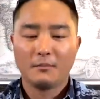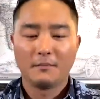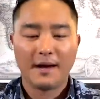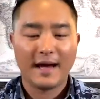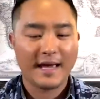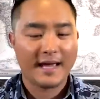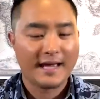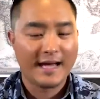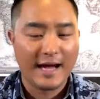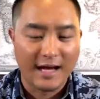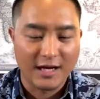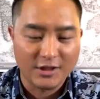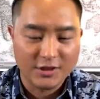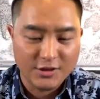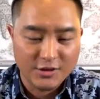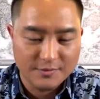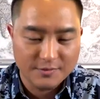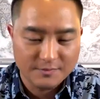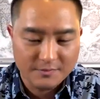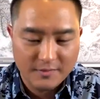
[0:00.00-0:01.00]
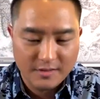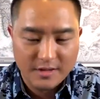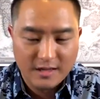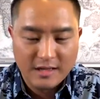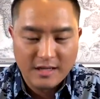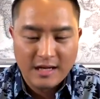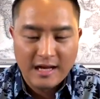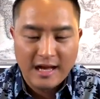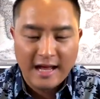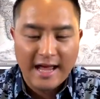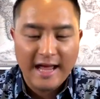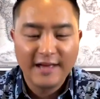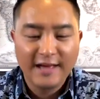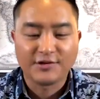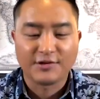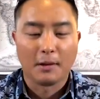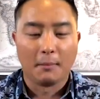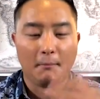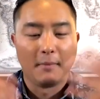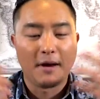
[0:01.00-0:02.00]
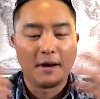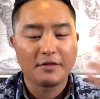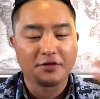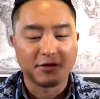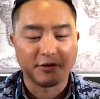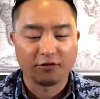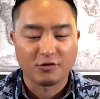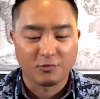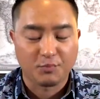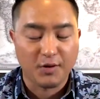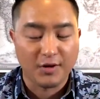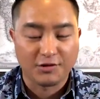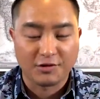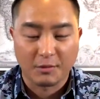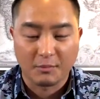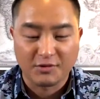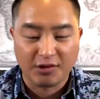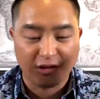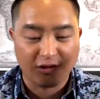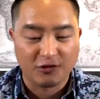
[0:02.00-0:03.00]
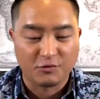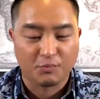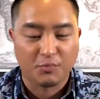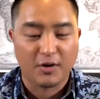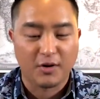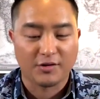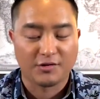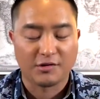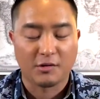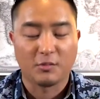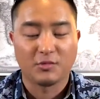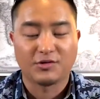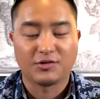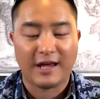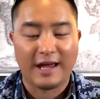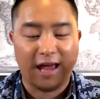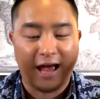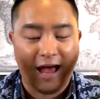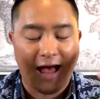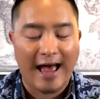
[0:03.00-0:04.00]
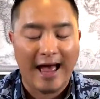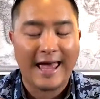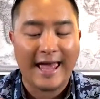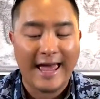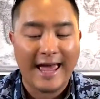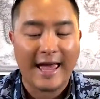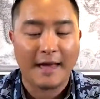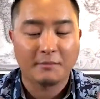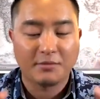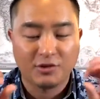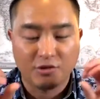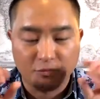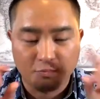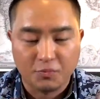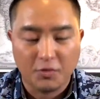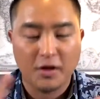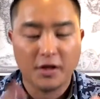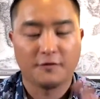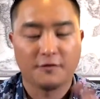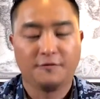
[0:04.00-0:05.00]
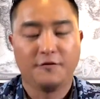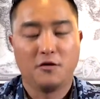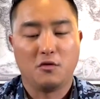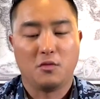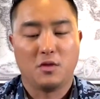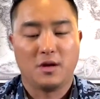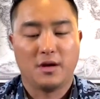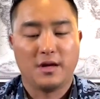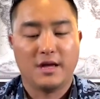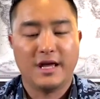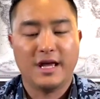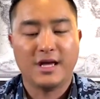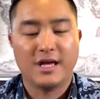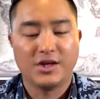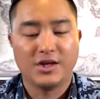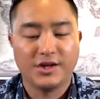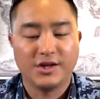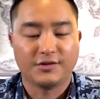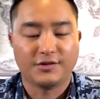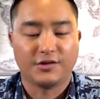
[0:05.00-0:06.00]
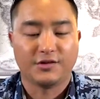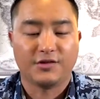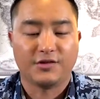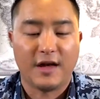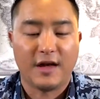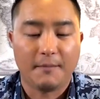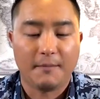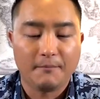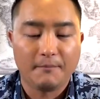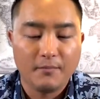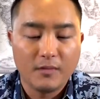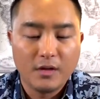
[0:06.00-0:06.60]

My gosh. It's the month of spring. Someone say spring. Someone say, I am springing forward in Jesus' name.